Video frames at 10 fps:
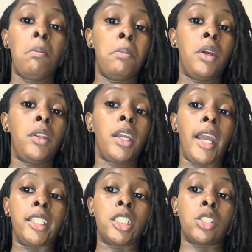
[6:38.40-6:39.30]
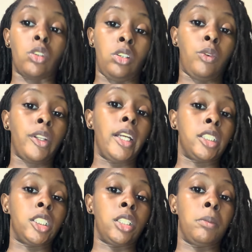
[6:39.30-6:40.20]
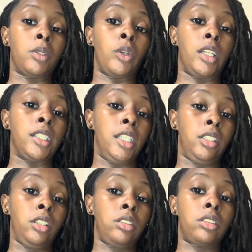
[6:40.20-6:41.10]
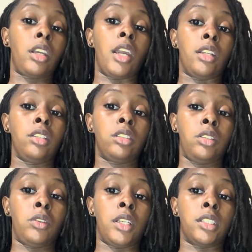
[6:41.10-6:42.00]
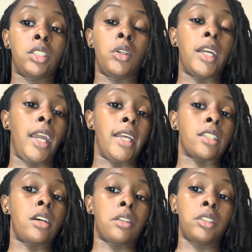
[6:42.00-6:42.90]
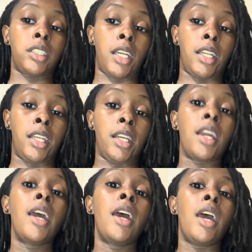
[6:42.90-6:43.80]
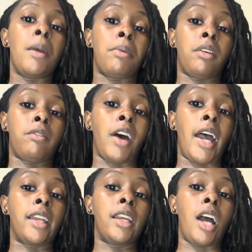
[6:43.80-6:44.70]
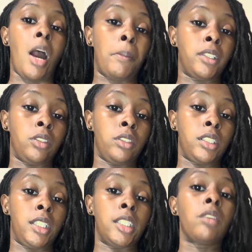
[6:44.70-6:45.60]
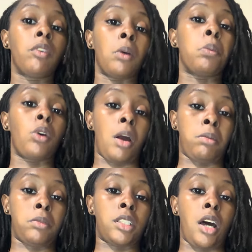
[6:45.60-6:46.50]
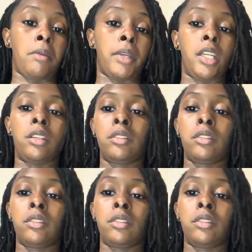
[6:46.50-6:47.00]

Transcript: building a strong relationship between the teachers and the students to enhance understanding, and providing opportunities for problem solving.